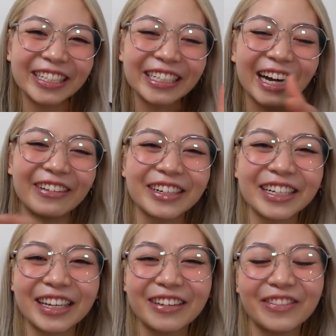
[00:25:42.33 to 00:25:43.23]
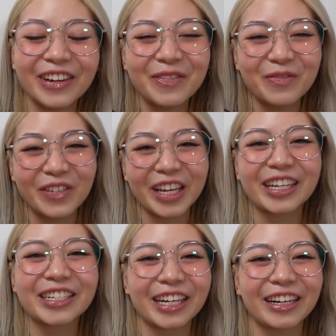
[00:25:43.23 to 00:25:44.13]
I want to give a
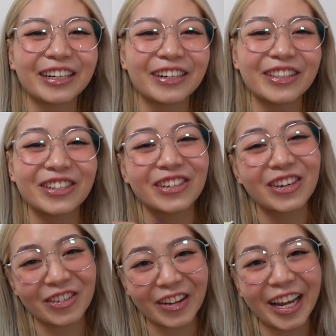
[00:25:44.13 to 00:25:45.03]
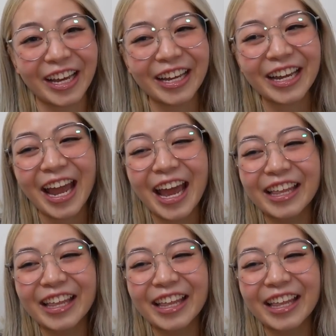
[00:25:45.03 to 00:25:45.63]
big shout out to Craig.